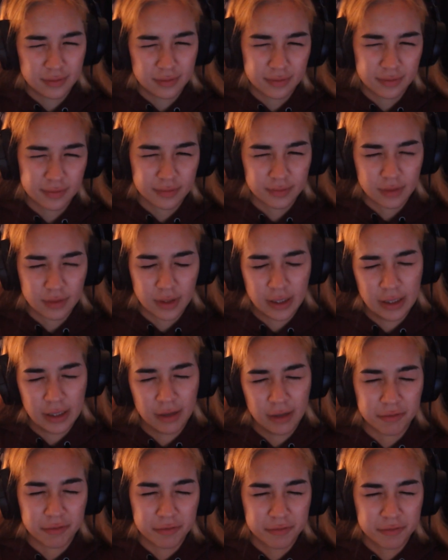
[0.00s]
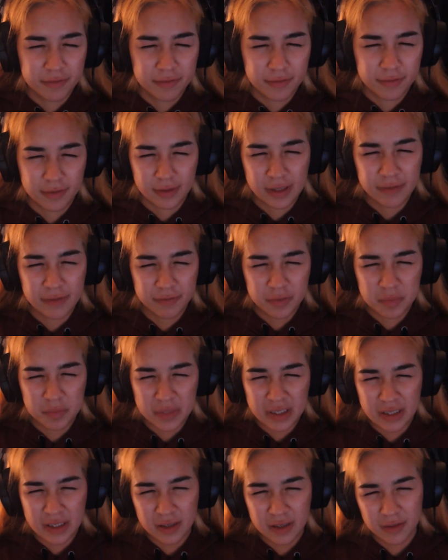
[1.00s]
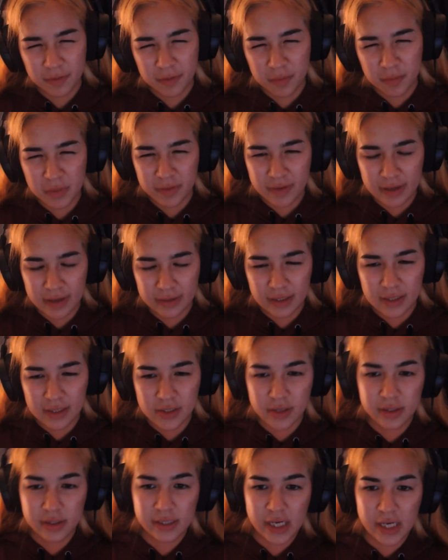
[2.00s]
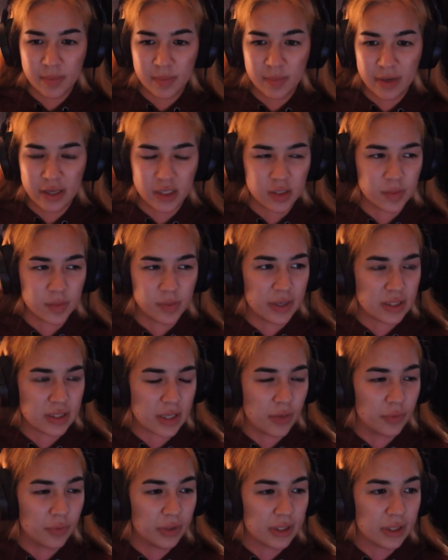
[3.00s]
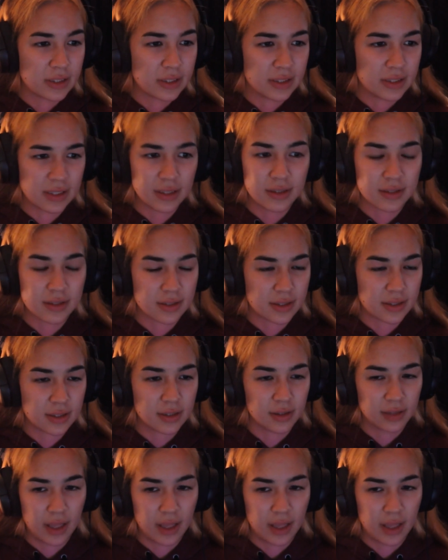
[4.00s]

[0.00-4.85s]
uh, f- infamy from the fact that it's on the database, but I really didn't see a lot of